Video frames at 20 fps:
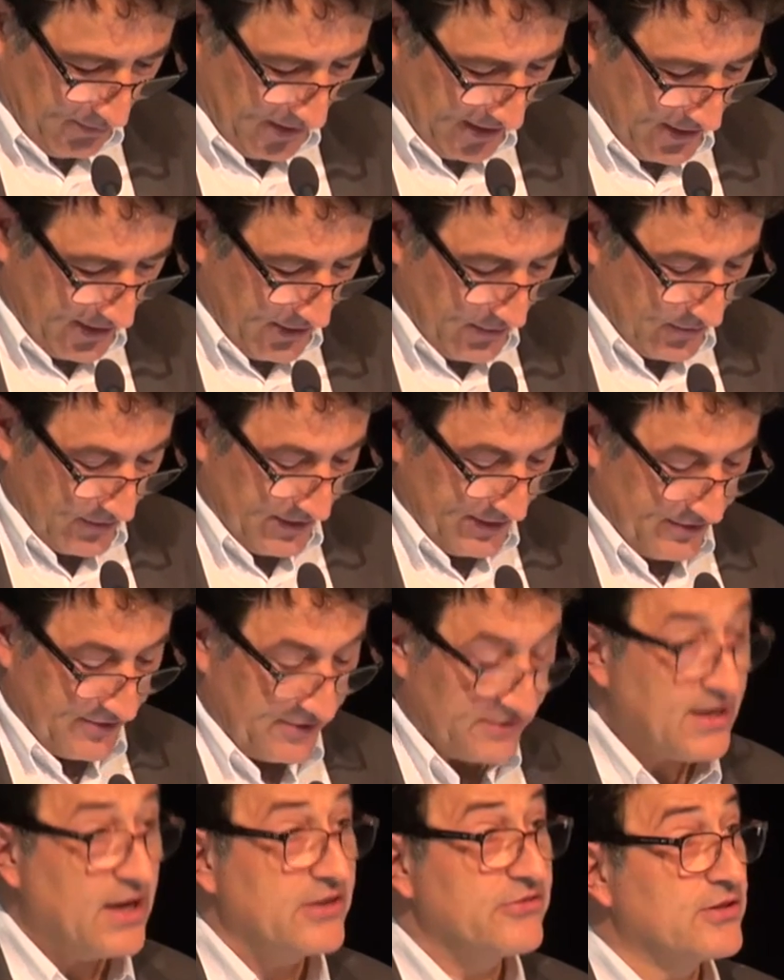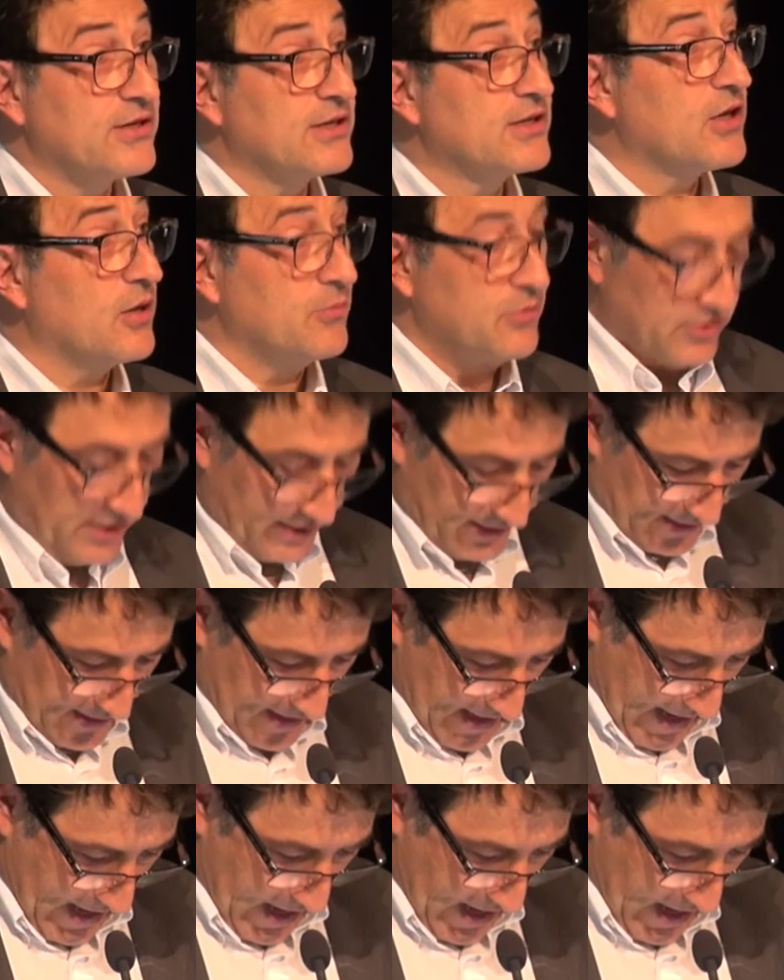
by the whole international community.